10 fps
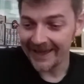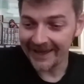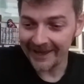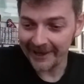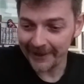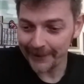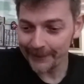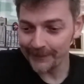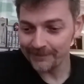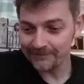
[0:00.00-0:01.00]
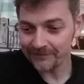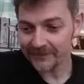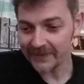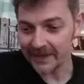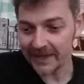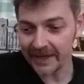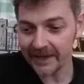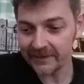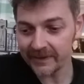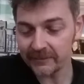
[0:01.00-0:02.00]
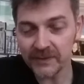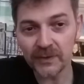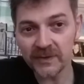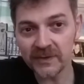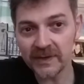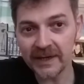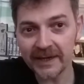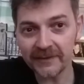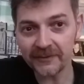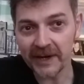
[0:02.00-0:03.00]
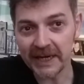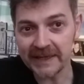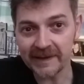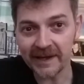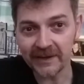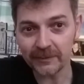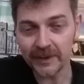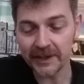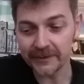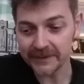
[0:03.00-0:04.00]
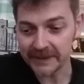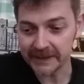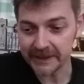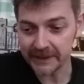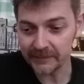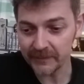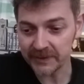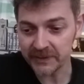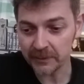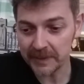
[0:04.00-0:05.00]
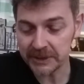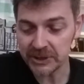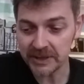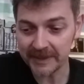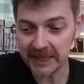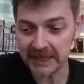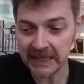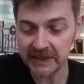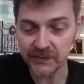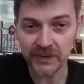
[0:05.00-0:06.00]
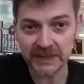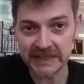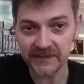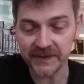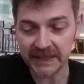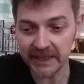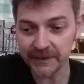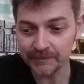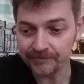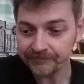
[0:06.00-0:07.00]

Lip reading: And it was good seeing Frankie Day as well, which I'll mention about later on in this video.